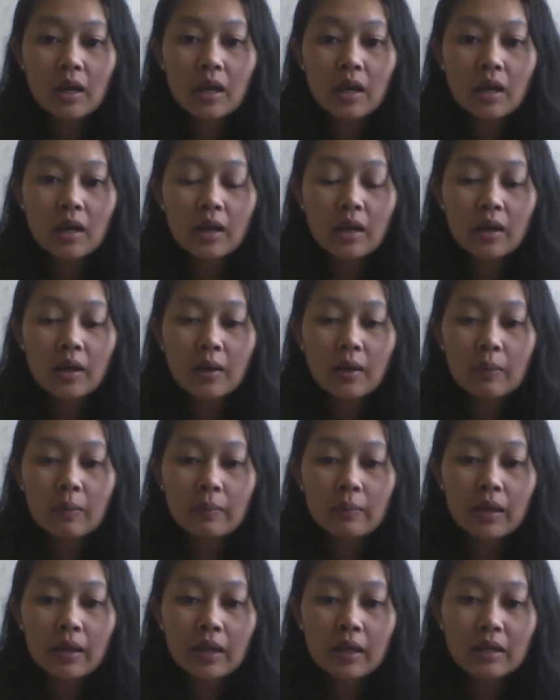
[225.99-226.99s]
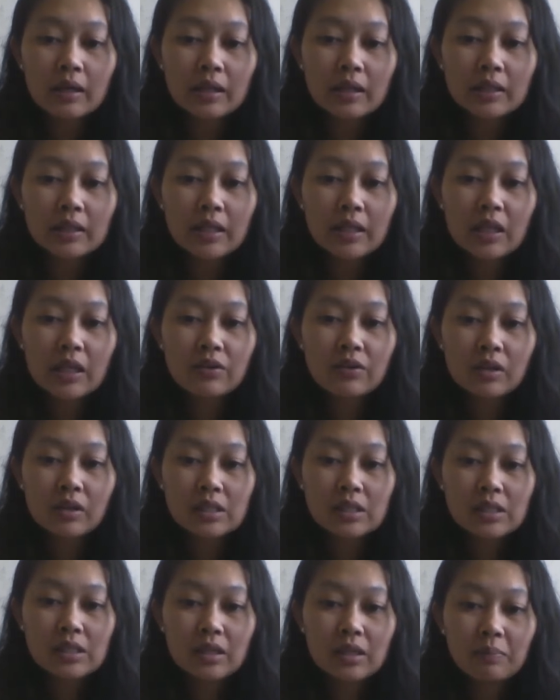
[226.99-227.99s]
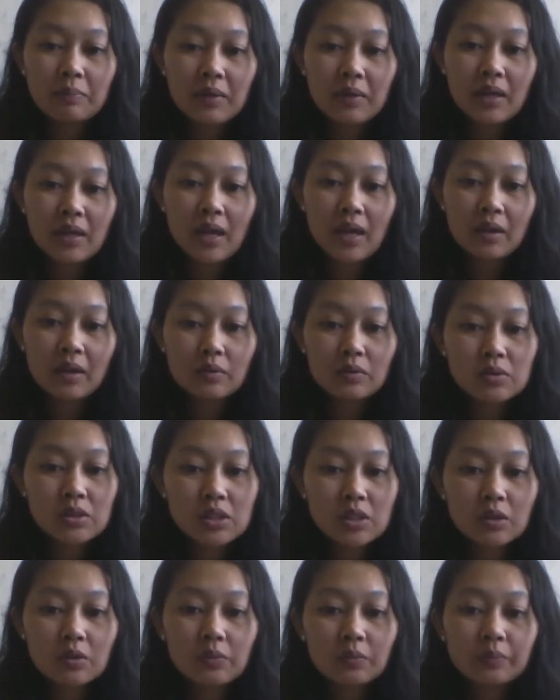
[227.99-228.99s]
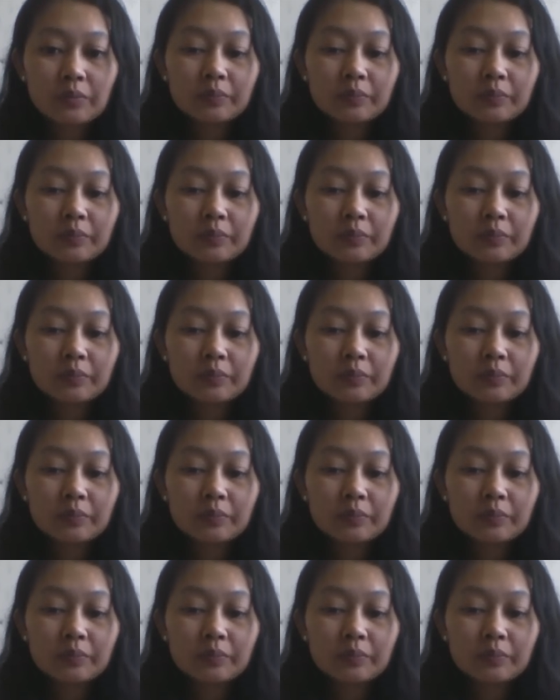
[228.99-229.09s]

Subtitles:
and a decrease in the PaO2.